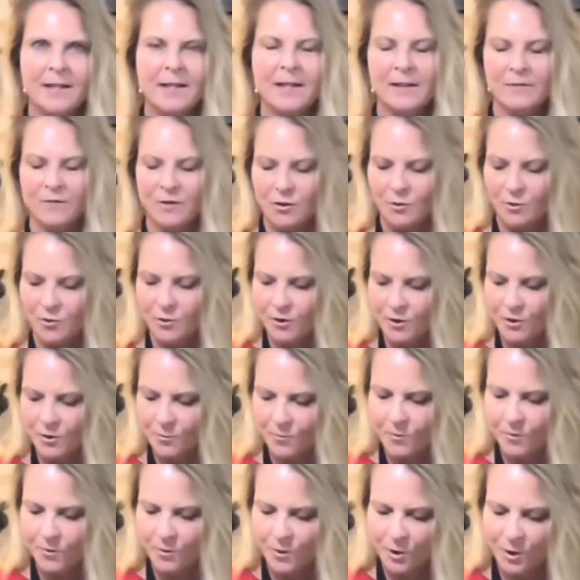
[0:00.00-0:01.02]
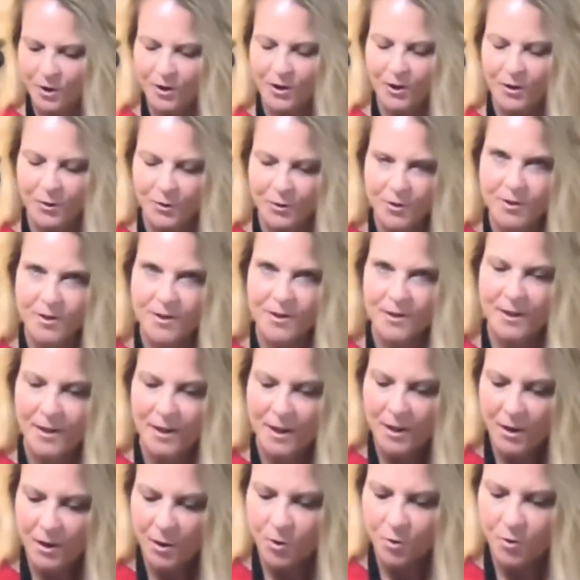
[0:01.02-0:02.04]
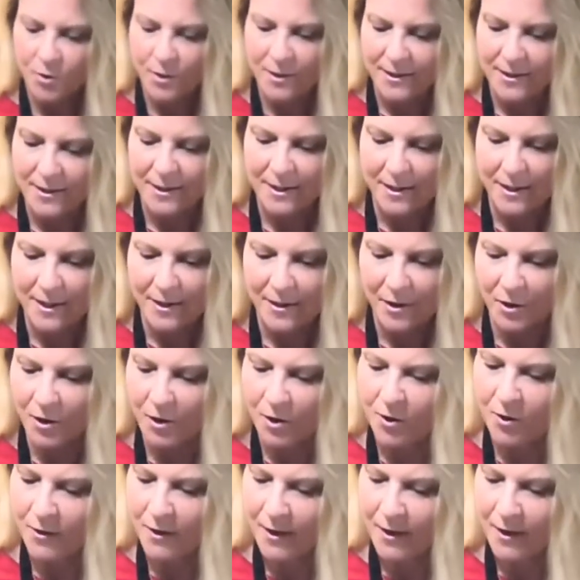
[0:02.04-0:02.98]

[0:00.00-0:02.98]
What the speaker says: If you look real close, you can see they're all